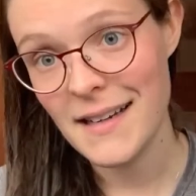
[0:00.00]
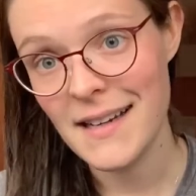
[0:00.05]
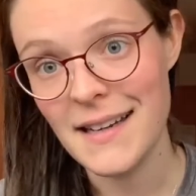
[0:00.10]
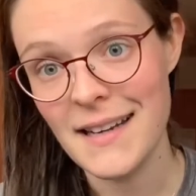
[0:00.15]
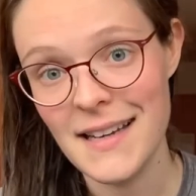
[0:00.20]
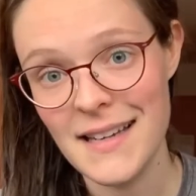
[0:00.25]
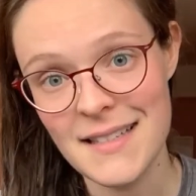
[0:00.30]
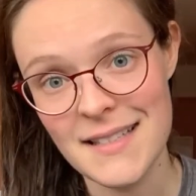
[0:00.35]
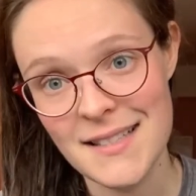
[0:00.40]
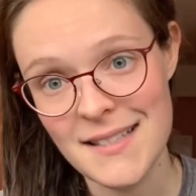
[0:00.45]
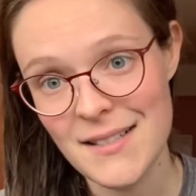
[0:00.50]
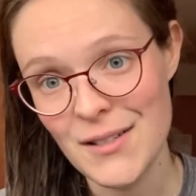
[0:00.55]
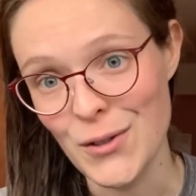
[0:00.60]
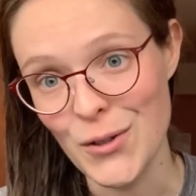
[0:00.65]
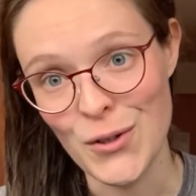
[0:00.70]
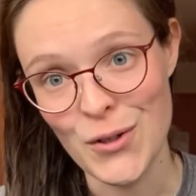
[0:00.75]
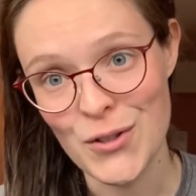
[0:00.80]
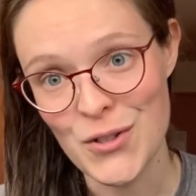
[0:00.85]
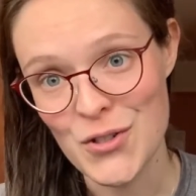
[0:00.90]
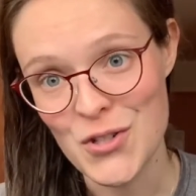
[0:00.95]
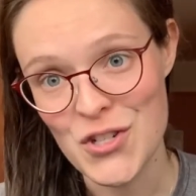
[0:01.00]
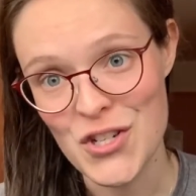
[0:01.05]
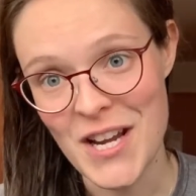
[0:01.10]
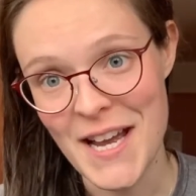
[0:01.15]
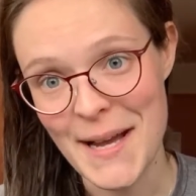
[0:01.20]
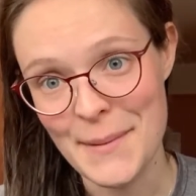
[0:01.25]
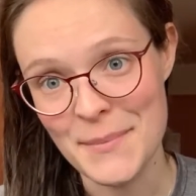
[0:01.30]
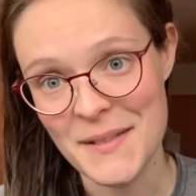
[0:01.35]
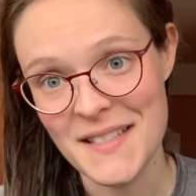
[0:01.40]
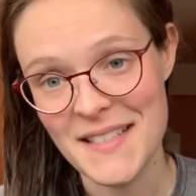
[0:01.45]
A nice good old
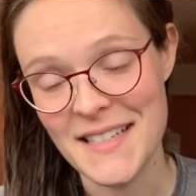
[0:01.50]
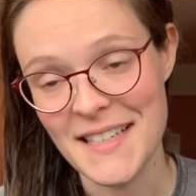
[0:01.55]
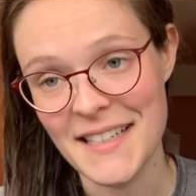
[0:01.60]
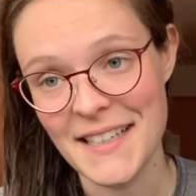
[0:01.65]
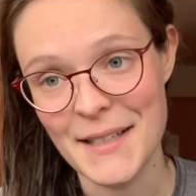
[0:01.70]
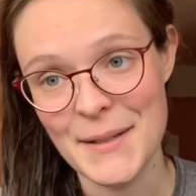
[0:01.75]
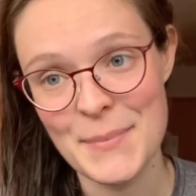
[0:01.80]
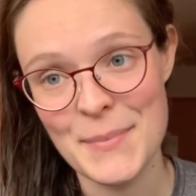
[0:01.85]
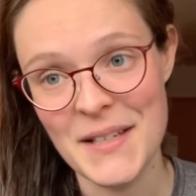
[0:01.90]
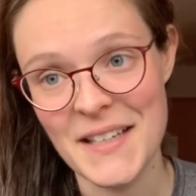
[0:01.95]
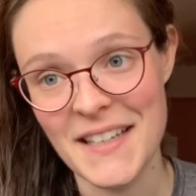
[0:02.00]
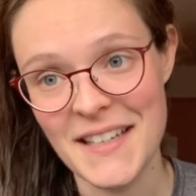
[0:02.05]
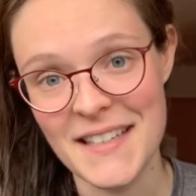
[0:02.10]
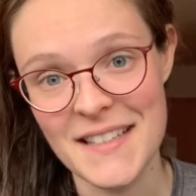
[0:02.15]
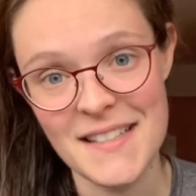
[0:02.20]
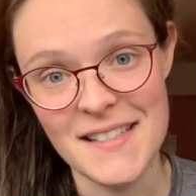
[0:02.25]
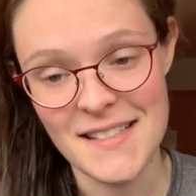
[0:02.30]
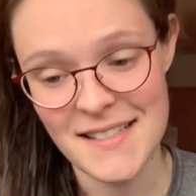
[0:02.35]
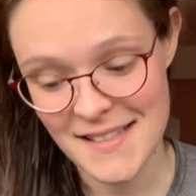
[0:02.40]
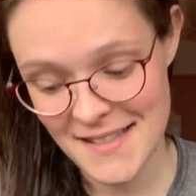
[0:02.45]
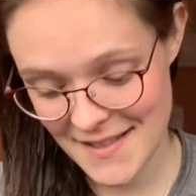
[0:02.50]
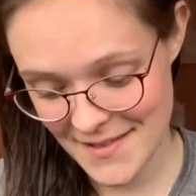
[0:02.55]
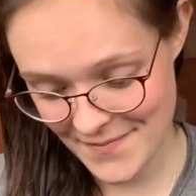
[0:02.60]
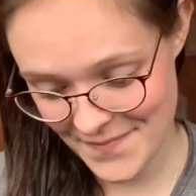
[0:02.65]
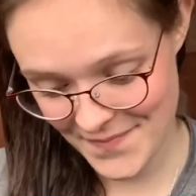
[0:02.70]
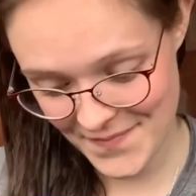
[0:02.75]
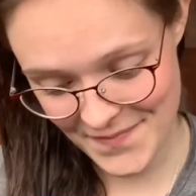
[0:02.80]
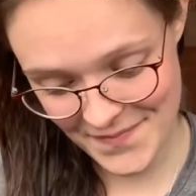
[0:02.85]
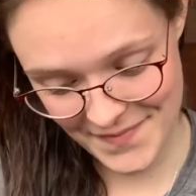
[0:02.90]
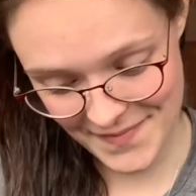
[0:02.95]
chapstick, because
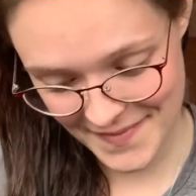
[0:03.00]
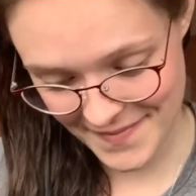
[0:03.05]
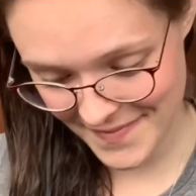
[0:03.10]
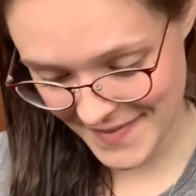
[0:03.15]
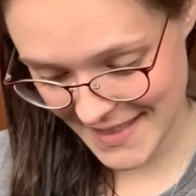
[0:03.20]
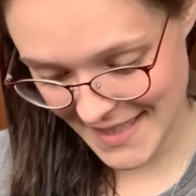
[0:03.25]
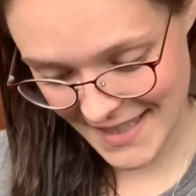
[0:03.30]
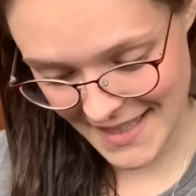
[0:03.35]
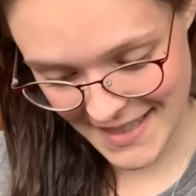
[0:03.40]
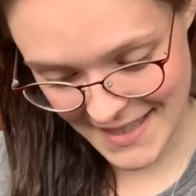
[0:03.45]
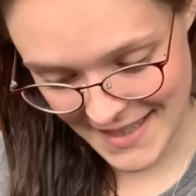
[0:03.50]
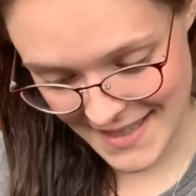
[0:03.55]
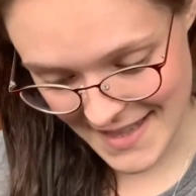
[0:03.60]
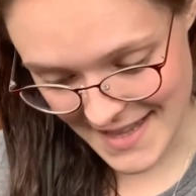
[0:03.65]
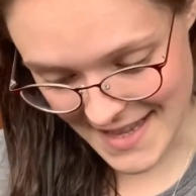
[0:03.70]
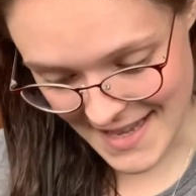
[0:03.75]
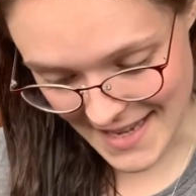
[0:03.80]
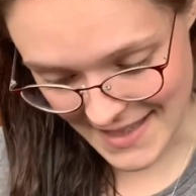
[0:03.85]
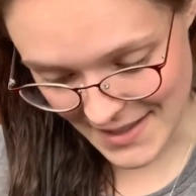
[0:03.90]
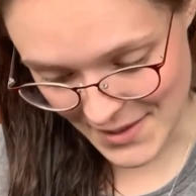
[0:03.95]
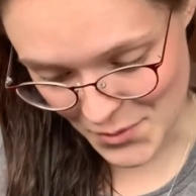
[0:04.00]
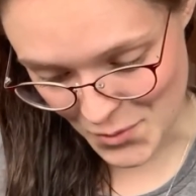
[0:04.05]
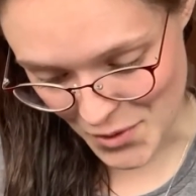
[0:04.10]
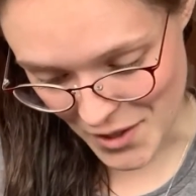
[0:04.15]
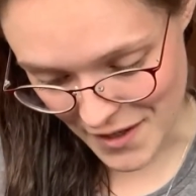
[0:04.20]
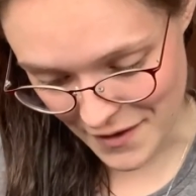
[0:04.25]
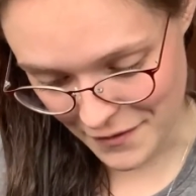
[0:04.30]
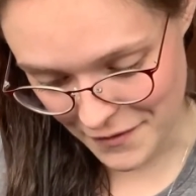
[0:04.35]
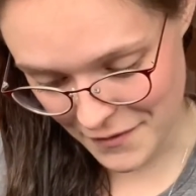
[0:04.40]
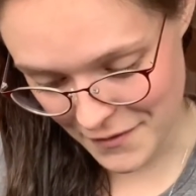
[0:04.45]
that's
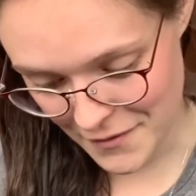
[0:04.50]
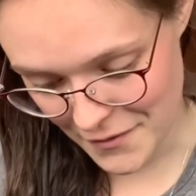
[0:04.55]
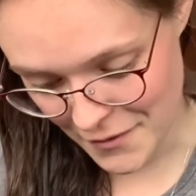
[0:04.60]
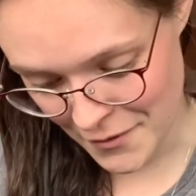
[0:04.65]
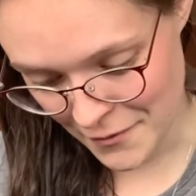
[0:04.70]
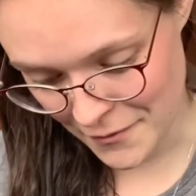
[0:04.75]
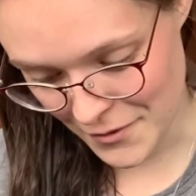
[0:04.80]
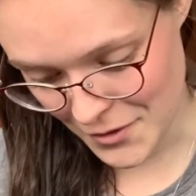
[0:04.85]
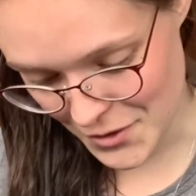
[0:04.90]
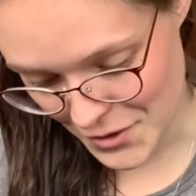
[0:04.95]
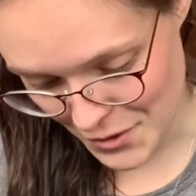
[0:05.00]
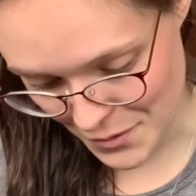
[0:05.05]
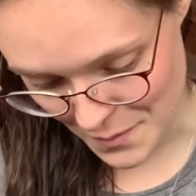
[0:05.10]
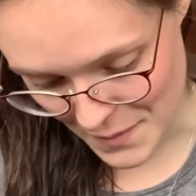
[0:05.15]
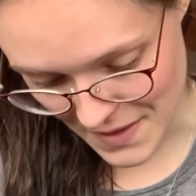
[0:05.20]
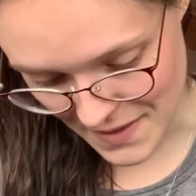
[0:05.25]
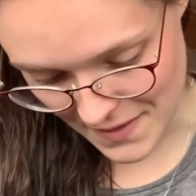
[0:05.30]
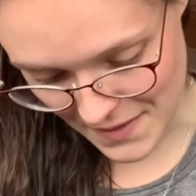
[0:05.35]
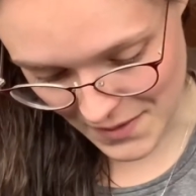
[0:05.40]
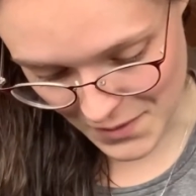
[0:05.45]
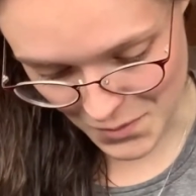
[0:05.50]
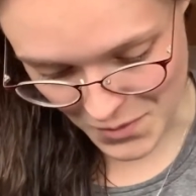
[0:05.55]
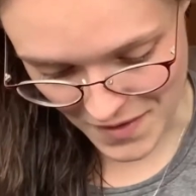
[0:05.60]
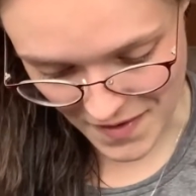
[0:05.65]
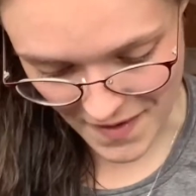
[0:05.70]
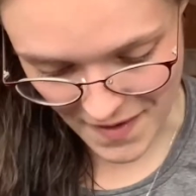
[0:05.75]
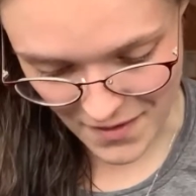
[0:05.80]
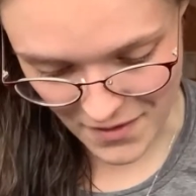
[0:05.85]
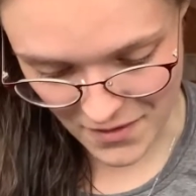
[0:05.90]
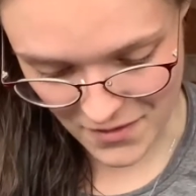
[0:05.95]
rough, over 2 months
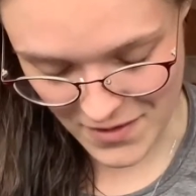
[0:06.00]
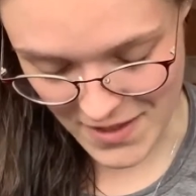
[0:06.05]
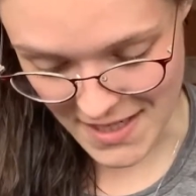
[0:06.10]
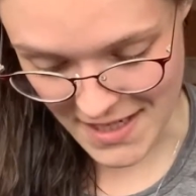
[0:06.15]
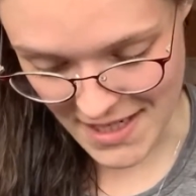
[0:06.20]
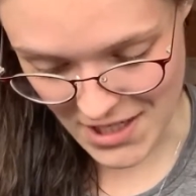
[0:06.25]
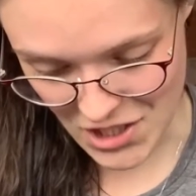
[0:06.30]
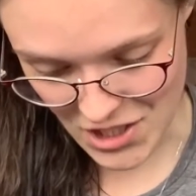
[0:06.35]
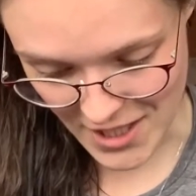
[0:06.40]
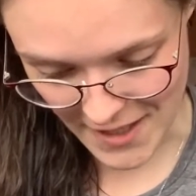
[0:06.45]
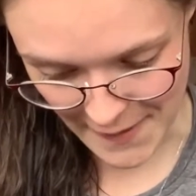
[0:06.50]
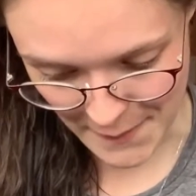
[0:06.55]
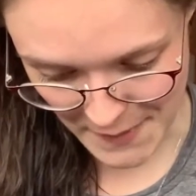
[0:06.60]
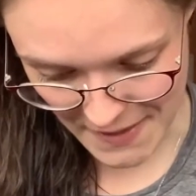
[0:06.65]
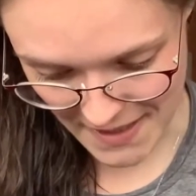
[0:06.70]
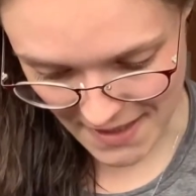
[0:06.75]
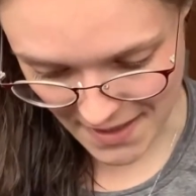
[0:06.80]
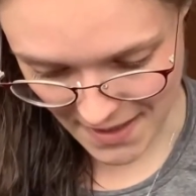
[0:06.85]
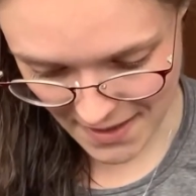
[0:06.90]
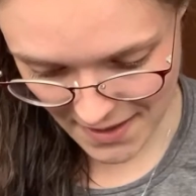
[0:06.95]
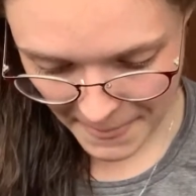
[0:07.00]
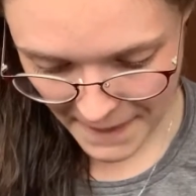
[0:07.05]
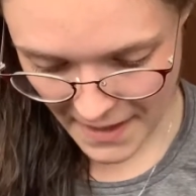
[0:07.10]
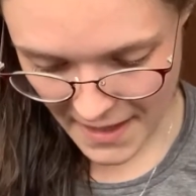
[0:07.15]
without any chapstick.